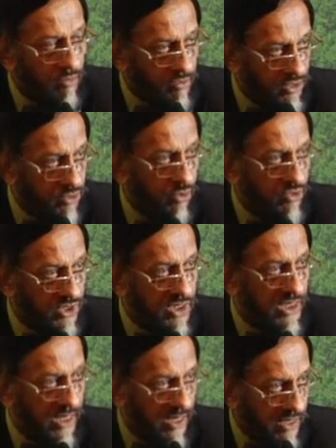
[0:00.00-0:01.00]

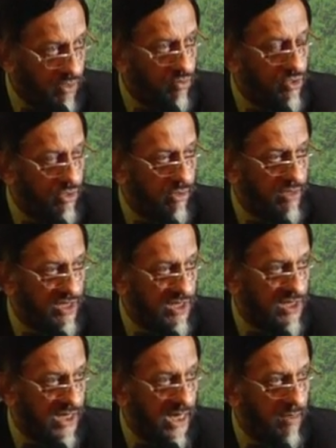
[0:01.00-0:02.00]
resources that are used on a
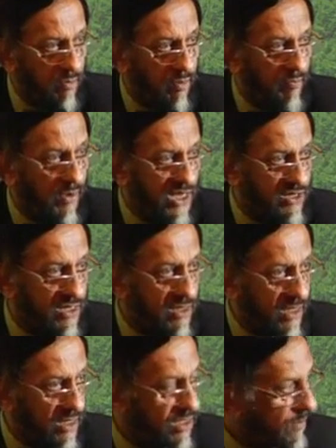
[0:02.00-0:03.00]
sustainable basis,
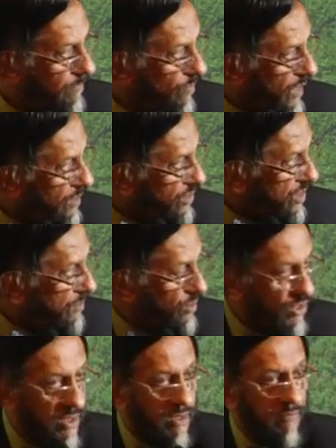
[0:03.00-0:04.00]
then some
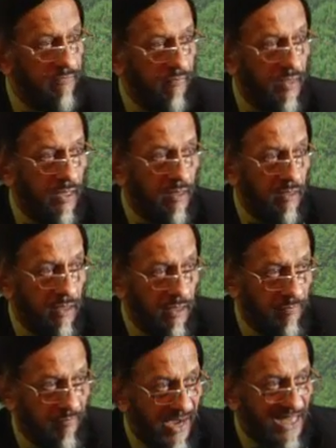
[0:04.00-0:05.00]
of the
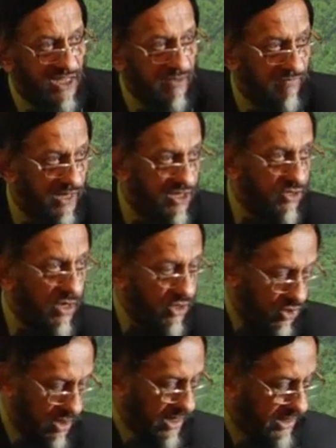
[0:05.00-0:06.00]
massive
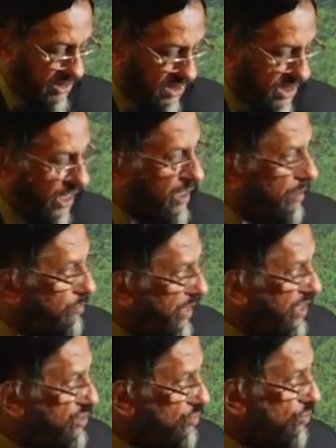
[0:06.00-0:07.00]
destruction that is taking
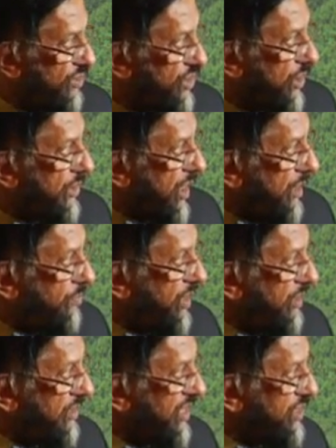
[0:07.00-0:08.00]
place could certainly
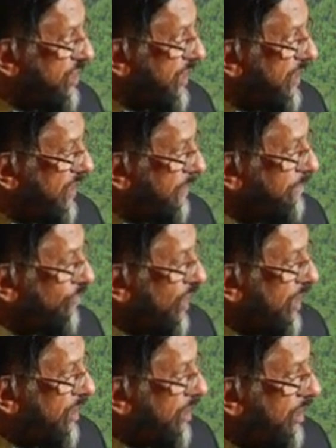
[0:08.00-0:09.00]
be arrested. And
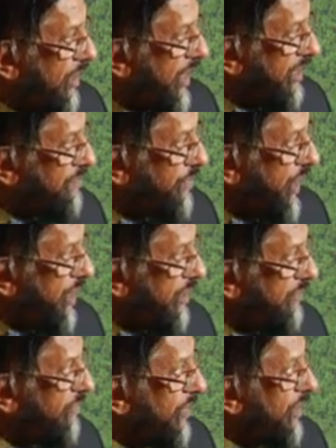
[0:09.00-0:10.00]
let
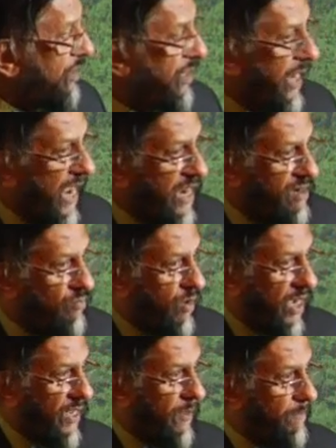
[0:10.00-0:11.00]
me end
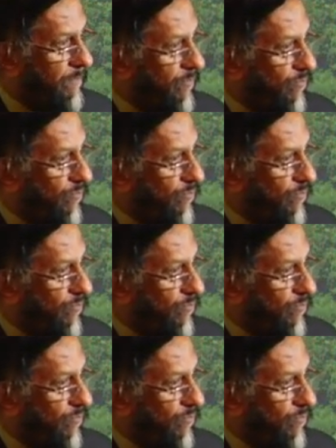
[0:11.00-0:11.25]
by